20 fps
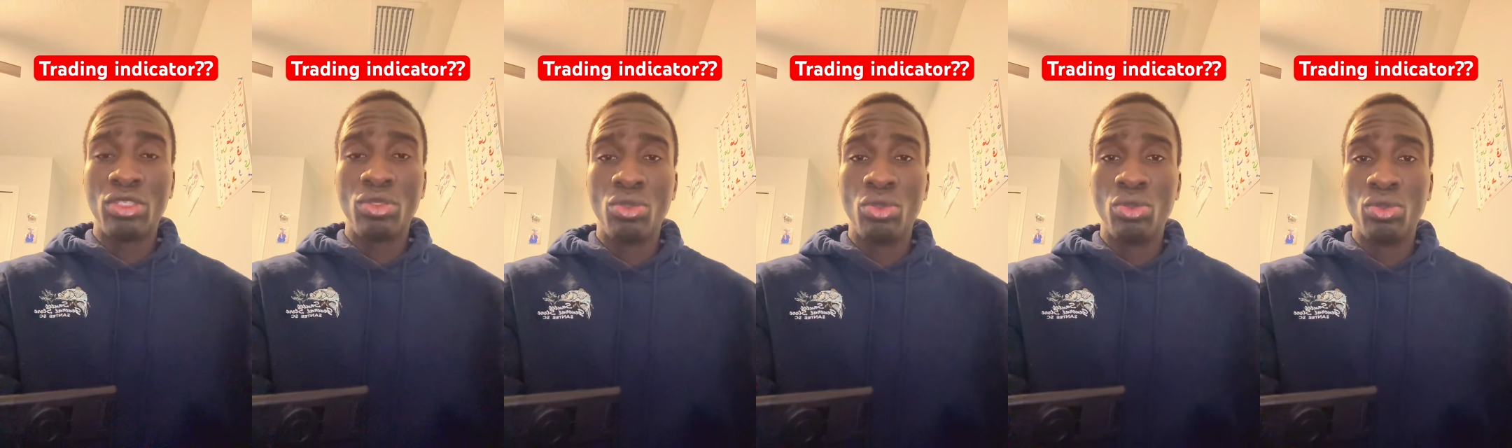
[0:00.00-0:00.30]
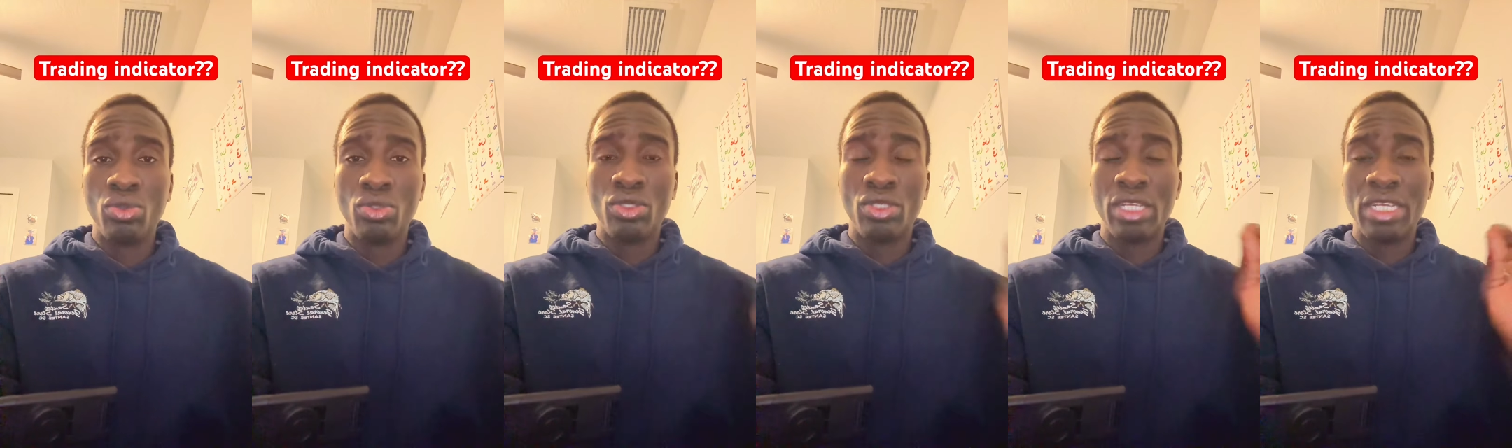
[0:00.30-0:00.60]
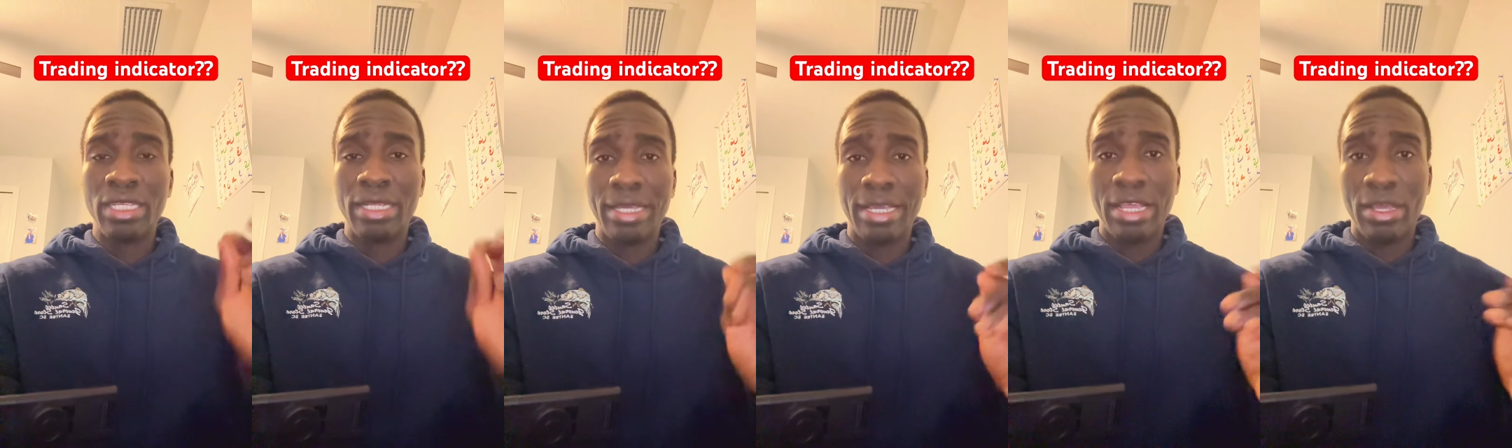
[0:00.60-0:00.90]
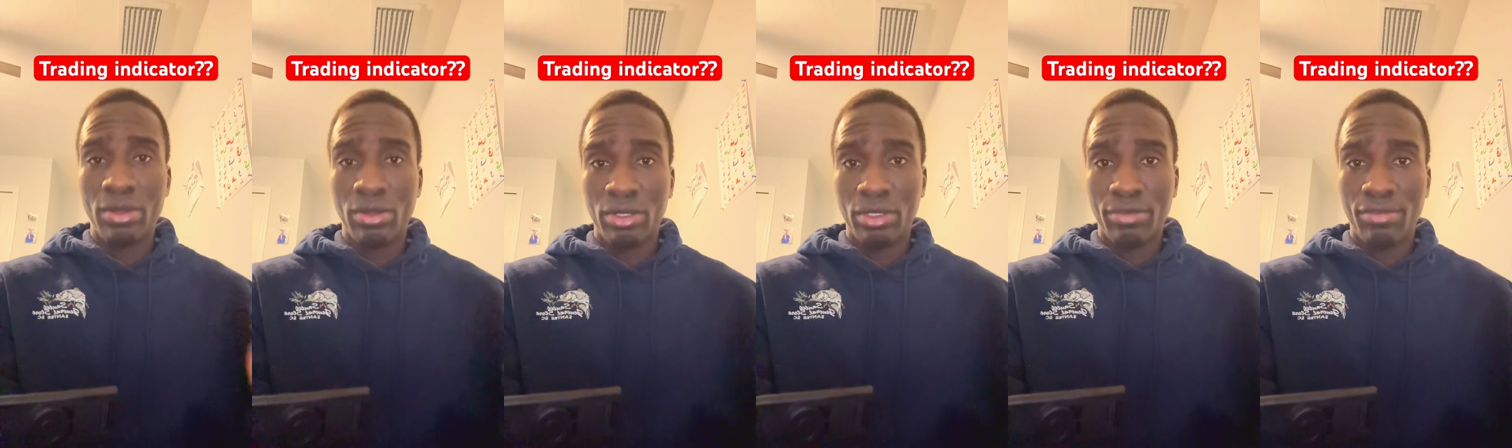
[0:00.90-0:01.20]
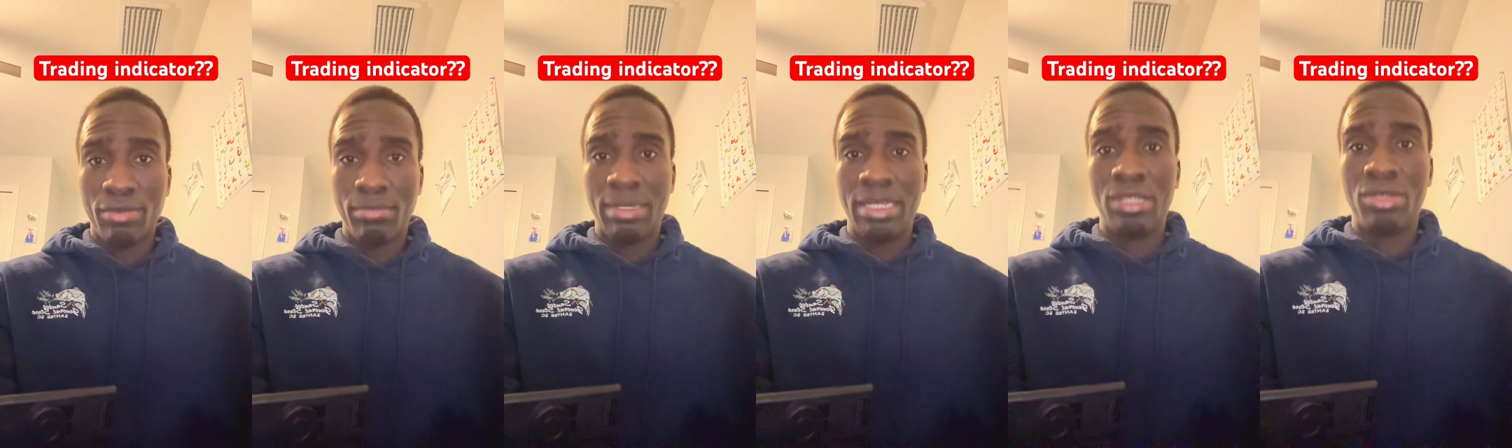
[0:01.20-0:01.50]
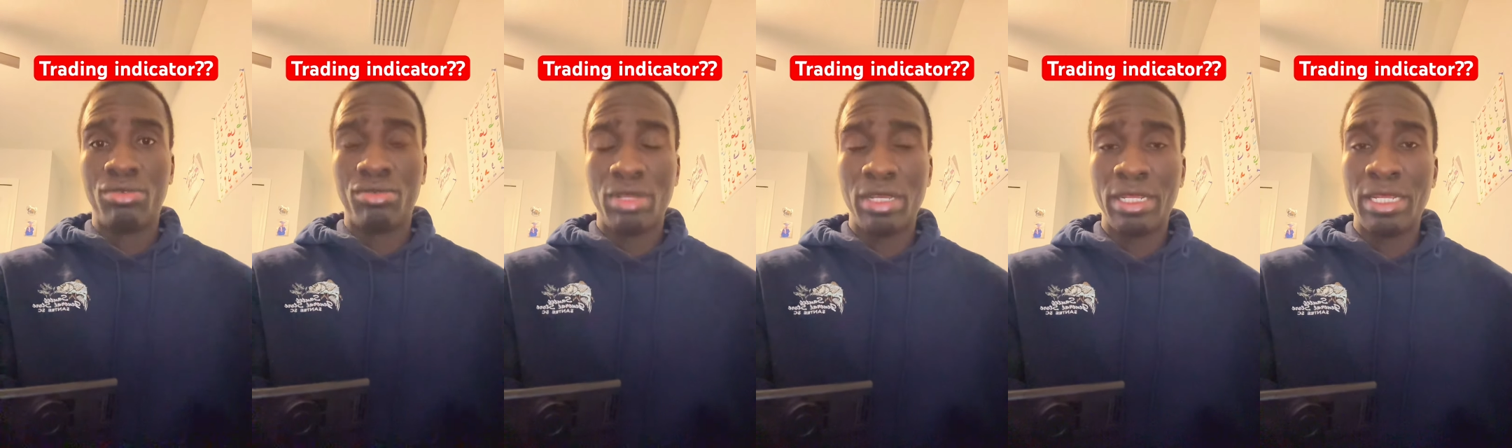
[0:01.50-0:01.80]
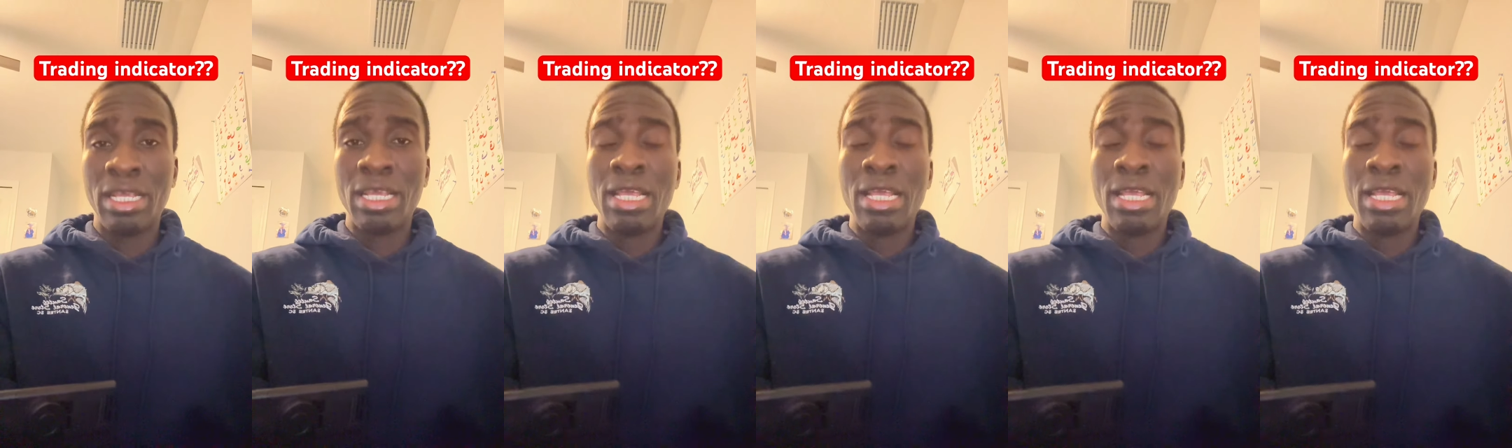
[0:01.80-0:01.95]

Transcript: use indicators for my trade.